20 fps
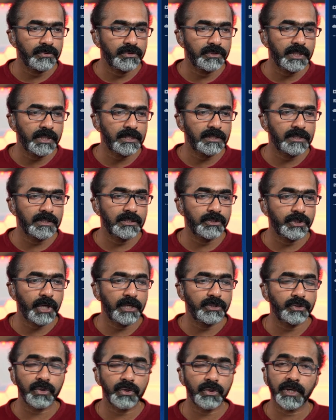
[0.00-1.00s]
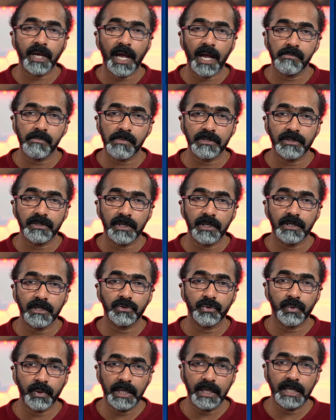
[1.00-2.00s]
Just change your camera settings
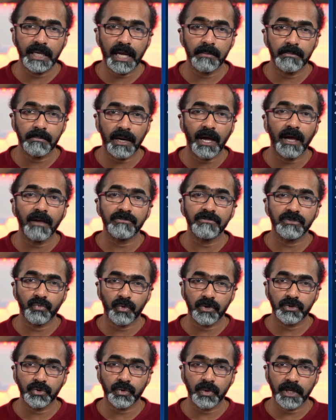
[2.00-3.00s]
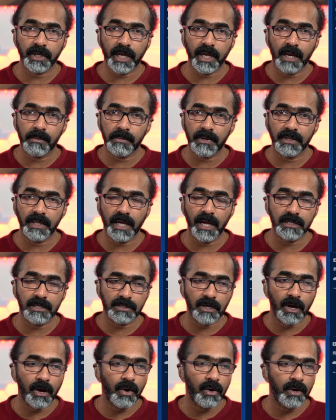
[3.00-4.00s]
to Ecamm Live's virtual camera. That's
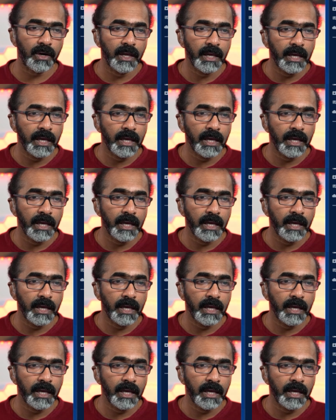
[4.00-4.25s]
all.